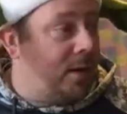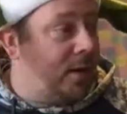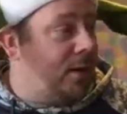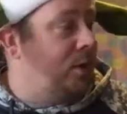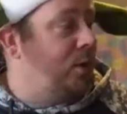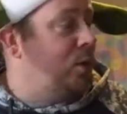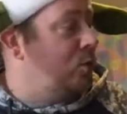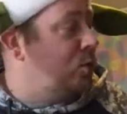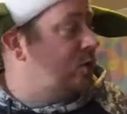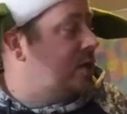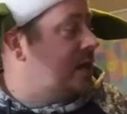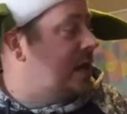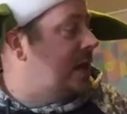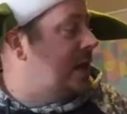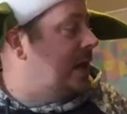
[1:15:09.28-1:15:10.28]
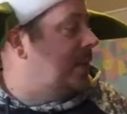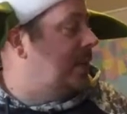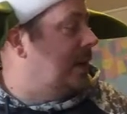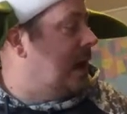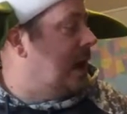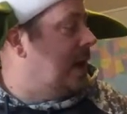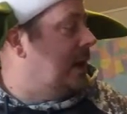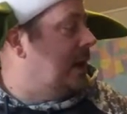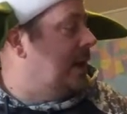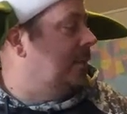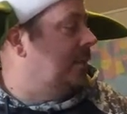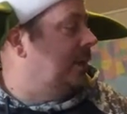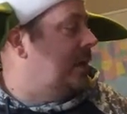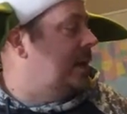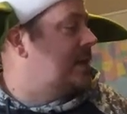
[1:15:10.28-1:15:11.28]
you send him a goddamn
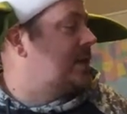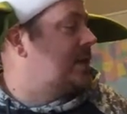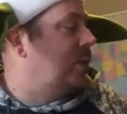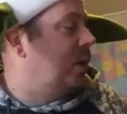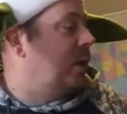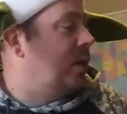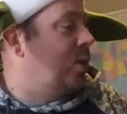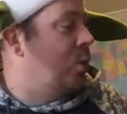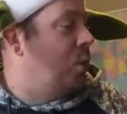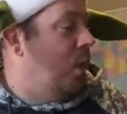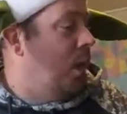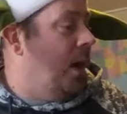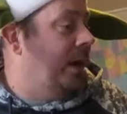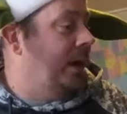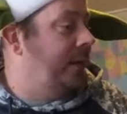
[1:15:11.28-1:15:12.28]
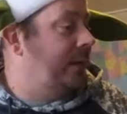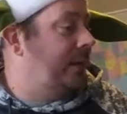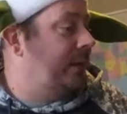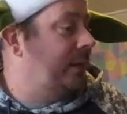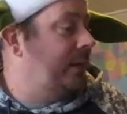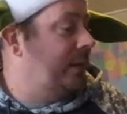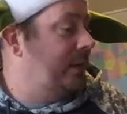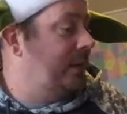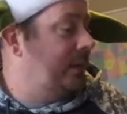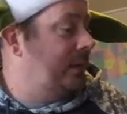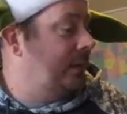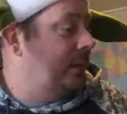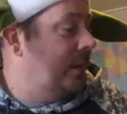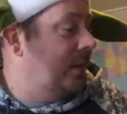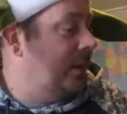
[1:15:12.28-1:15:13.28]
list of what you want.
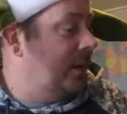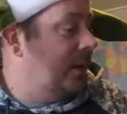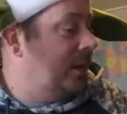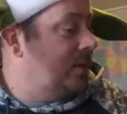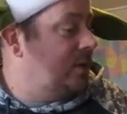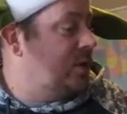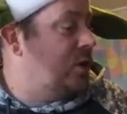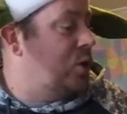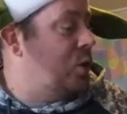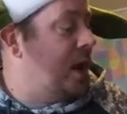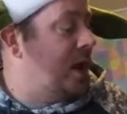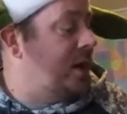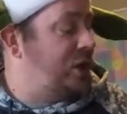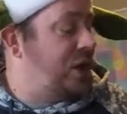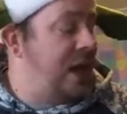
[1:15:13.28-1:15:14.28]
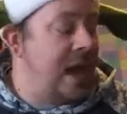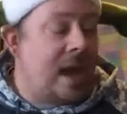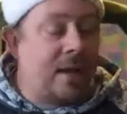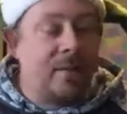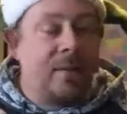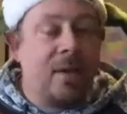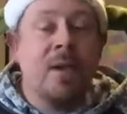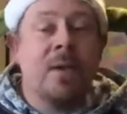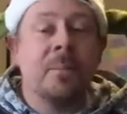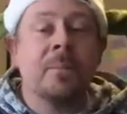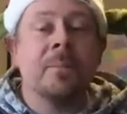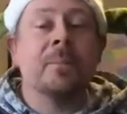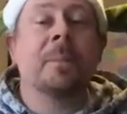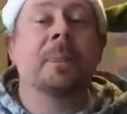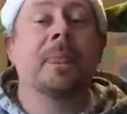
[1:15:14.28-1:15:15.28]
So you actually
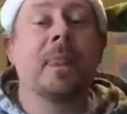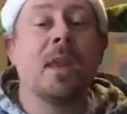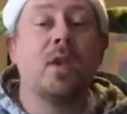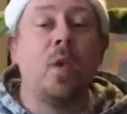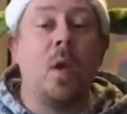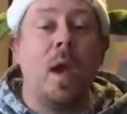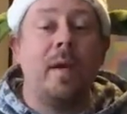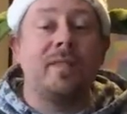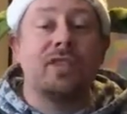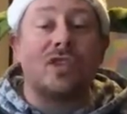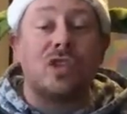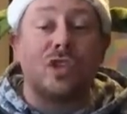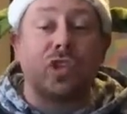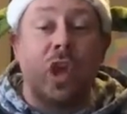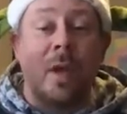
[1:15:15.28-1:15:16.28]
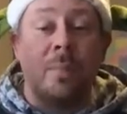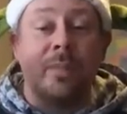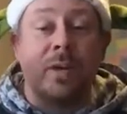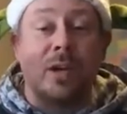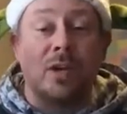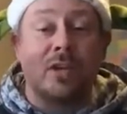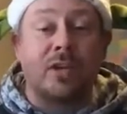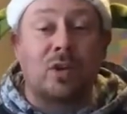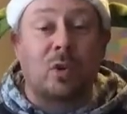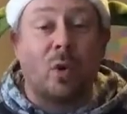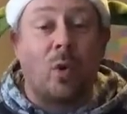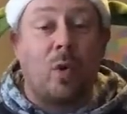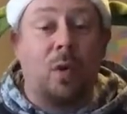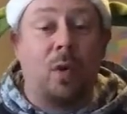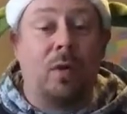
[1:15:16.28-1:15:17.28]
have some
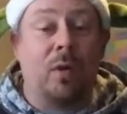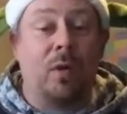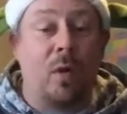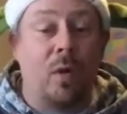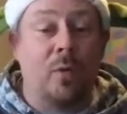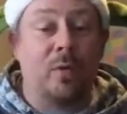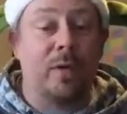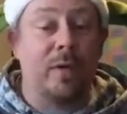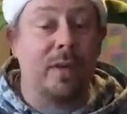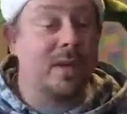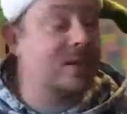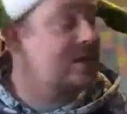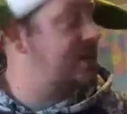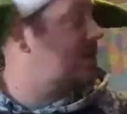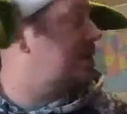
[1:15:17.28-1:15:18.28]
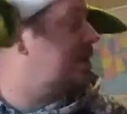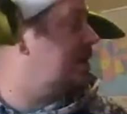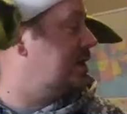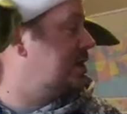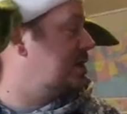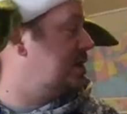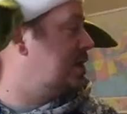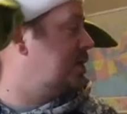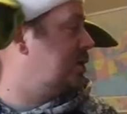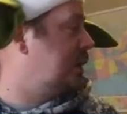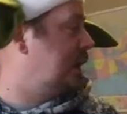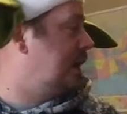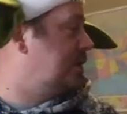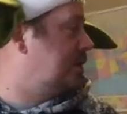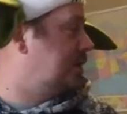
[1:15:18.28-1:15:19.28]
control over this situation.